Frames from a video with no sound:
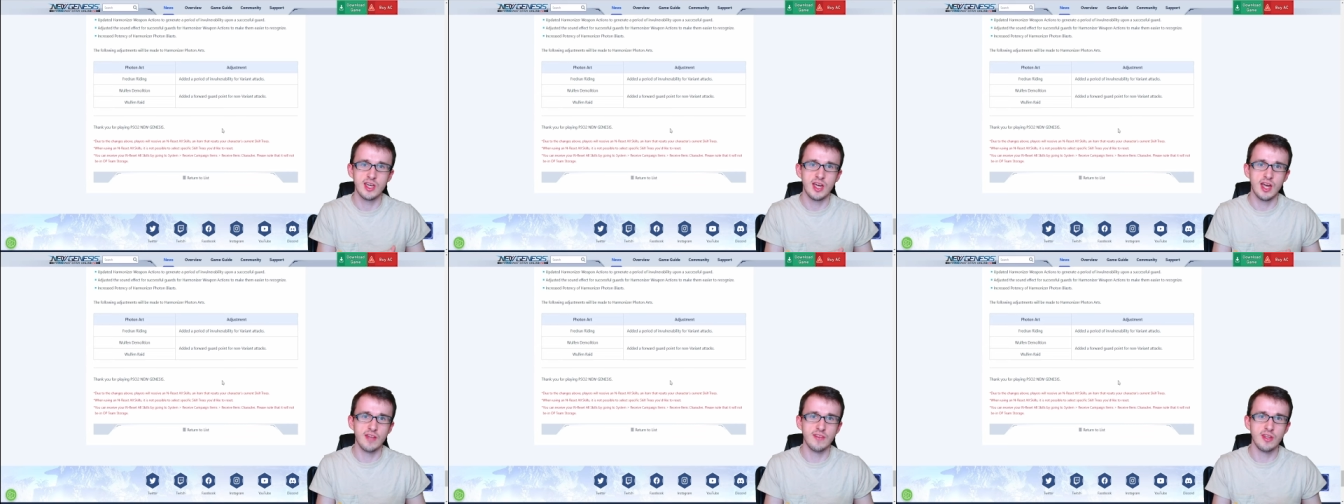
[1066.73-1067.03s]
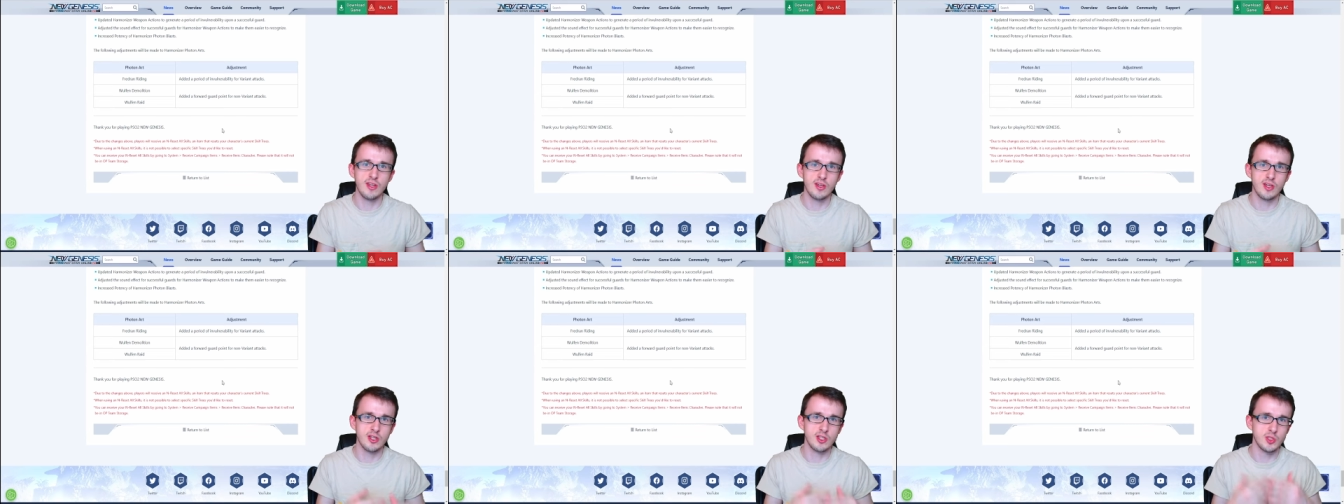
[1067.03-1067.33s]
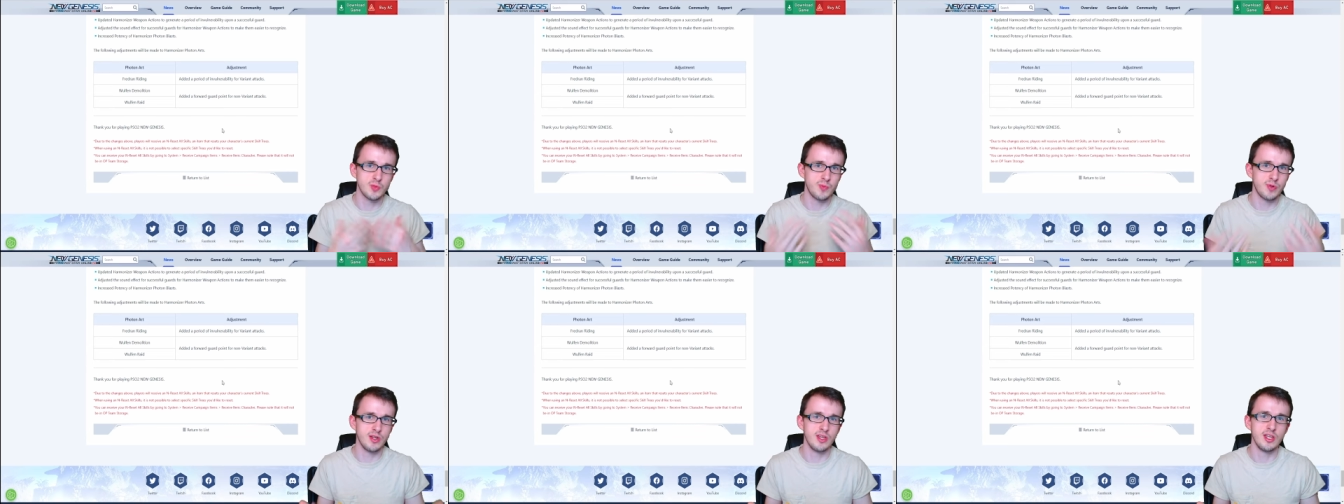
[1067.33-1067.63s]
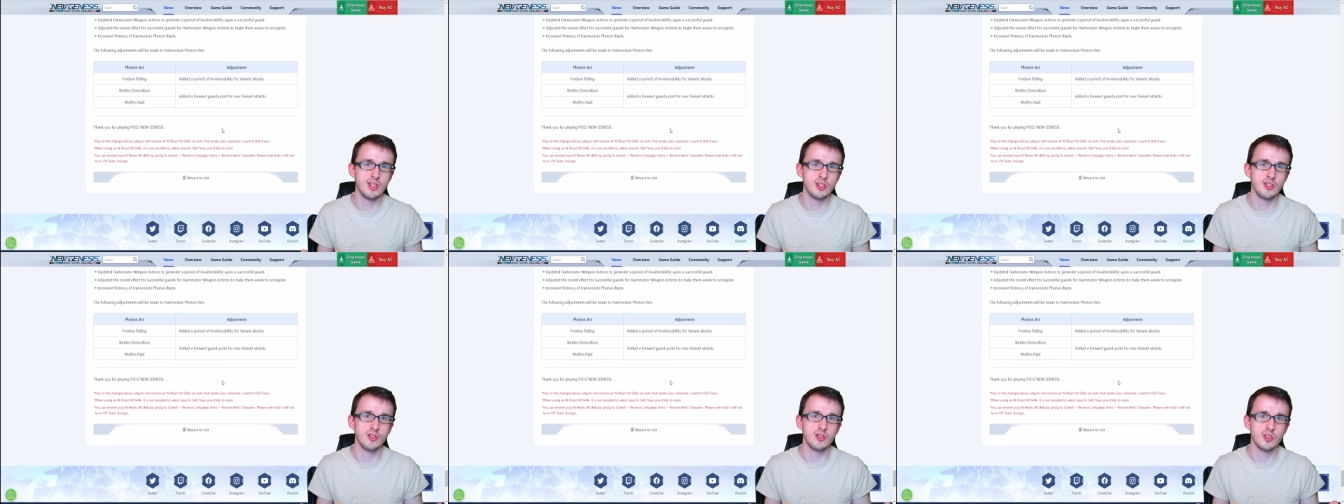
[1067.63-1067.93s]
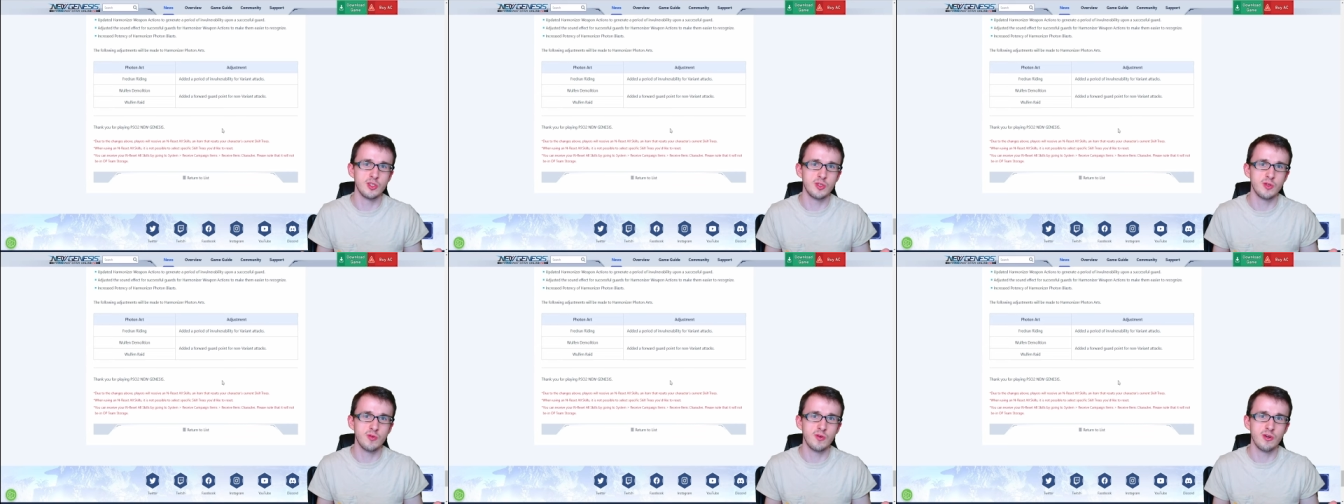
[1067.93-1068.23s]
And then you could just put it into your
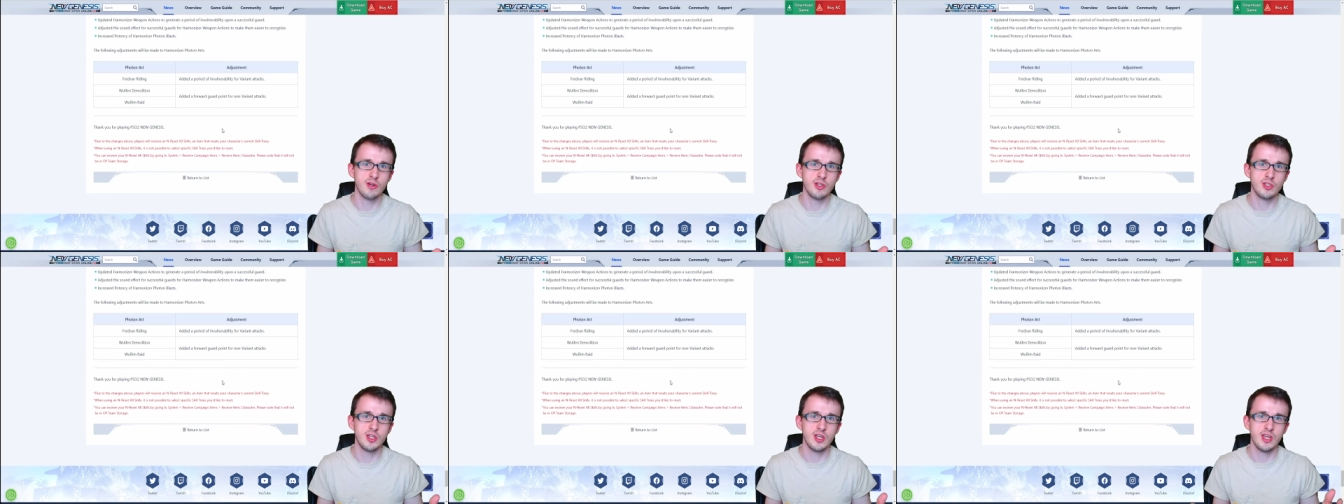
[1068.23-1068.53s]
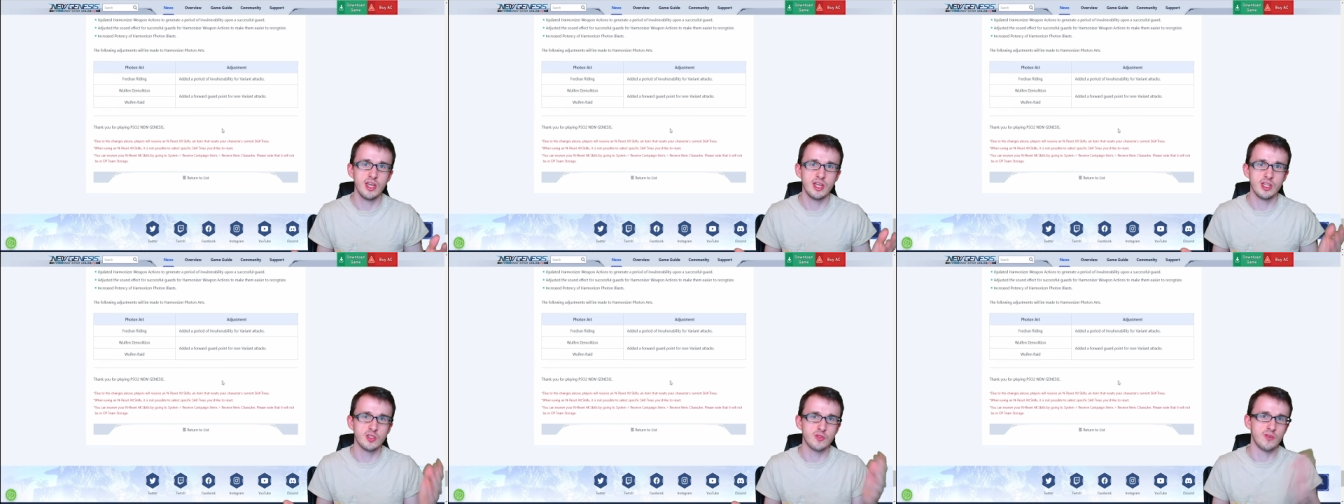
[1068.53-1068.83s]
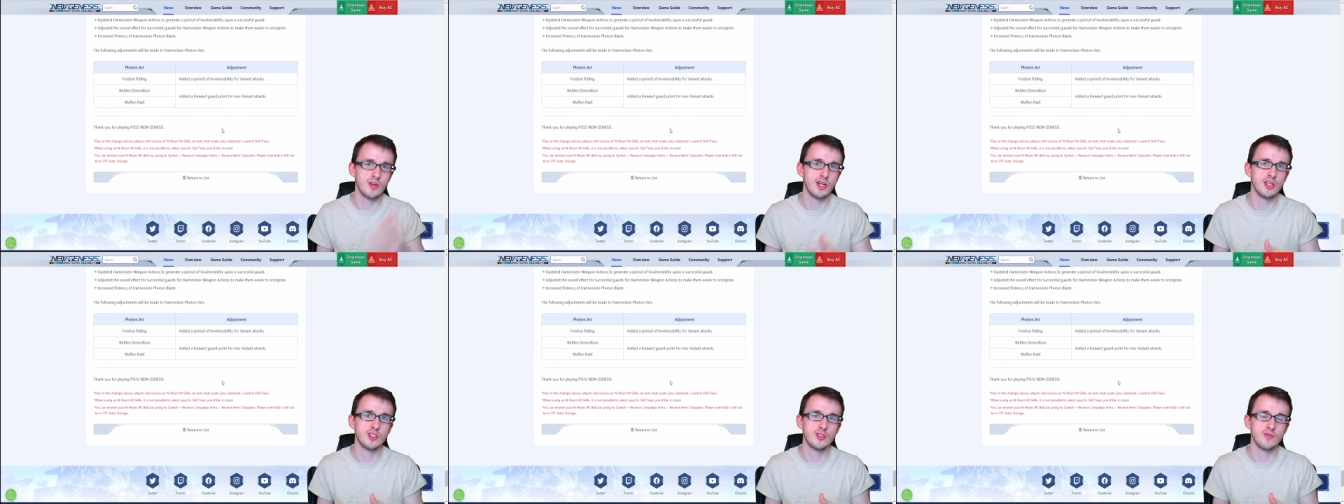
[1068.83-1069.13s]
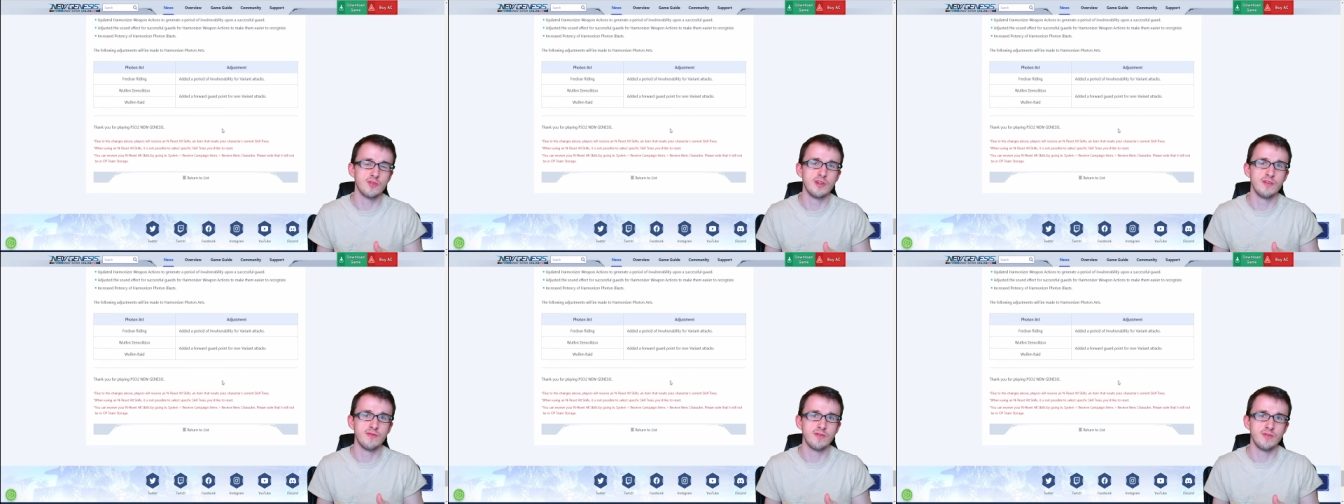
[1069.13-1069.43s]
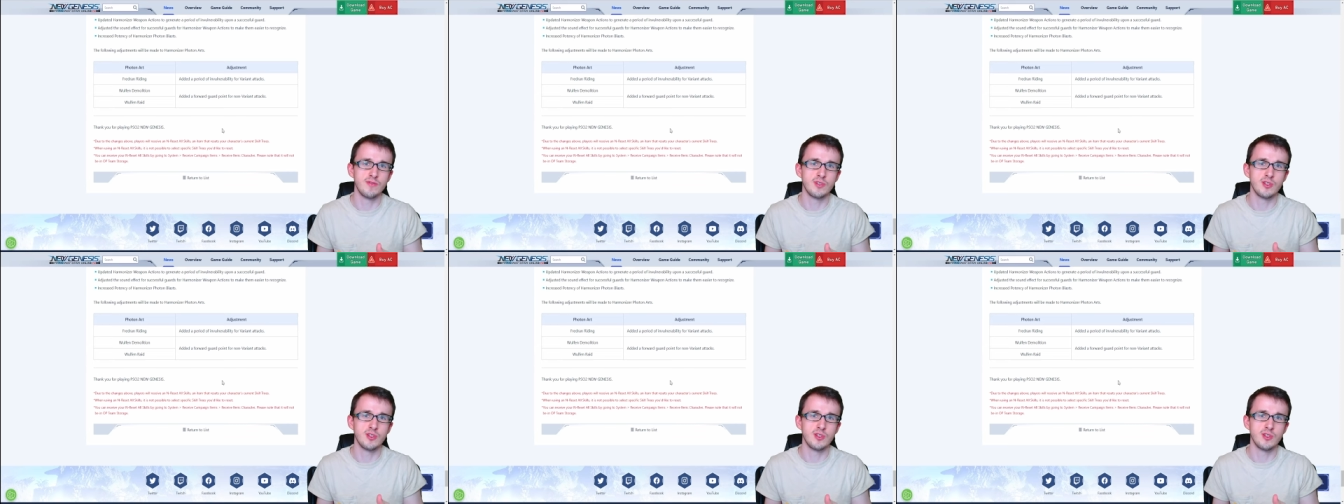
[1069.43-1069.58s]
storage and transfer it